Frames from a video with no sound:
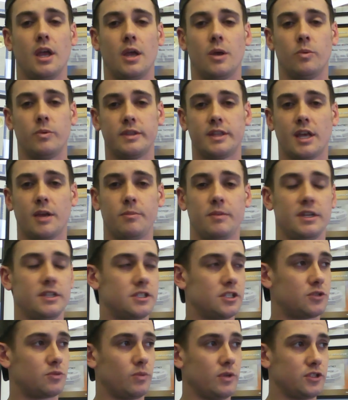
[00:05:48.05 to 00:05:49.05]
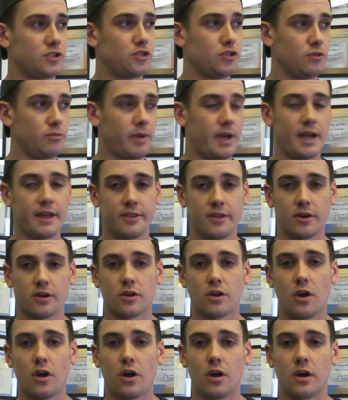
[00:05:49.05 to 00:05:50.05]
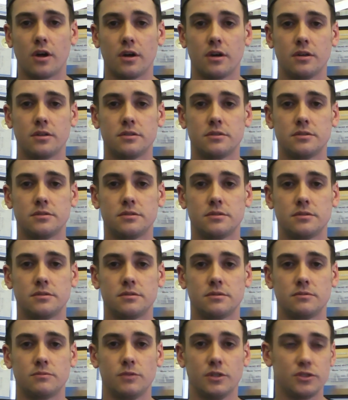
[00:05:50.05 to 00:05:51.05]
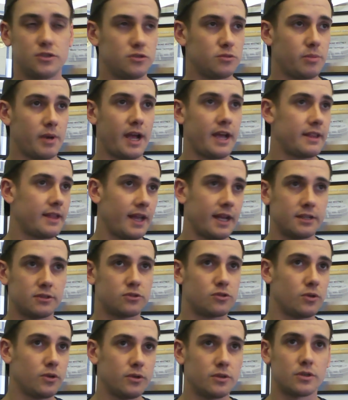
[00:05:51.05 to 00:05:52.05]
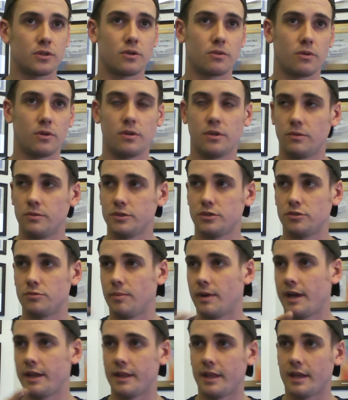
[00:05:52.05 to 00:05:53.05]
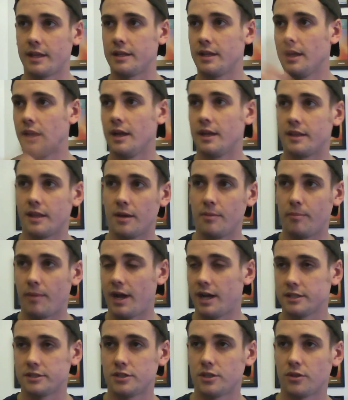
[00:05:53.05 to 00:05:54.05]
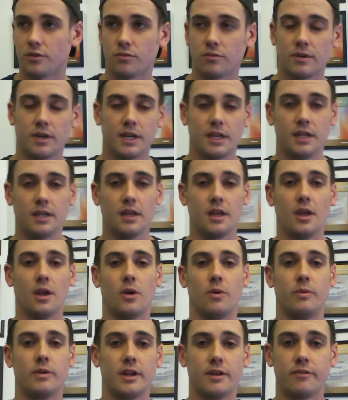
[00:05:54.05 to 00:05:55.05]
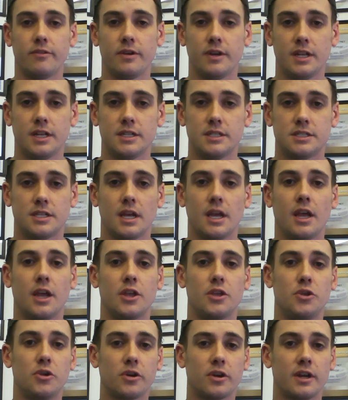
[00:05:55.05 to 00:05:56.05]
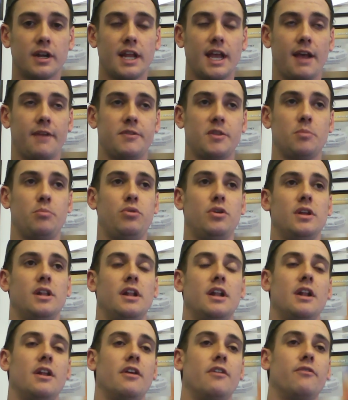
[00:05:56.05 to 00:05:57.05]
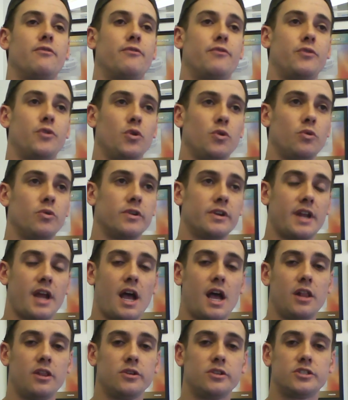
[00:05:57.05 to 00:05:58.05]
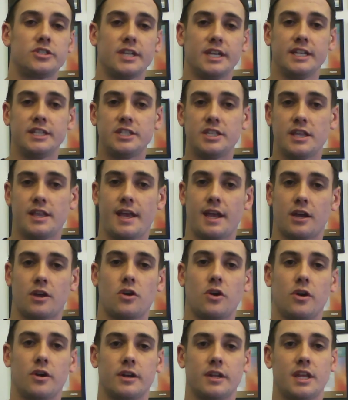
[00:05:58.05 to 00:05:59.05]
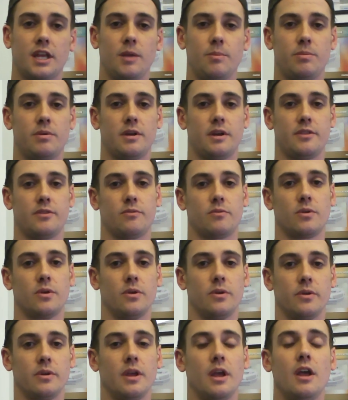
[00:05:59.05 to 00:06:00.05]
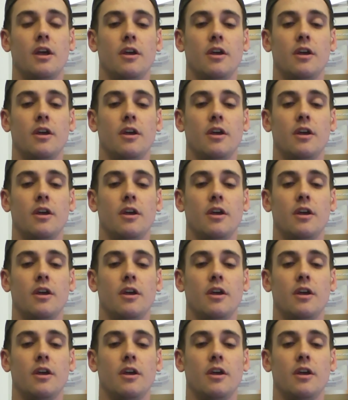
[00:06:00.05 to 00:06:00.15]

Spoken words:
And what that means is once you buy their car, once you buy that Toyota Corolla, once you buy that, that Mazda 3, whatever it is, you're going to have to put fewer dollars into that car to keep it on the road.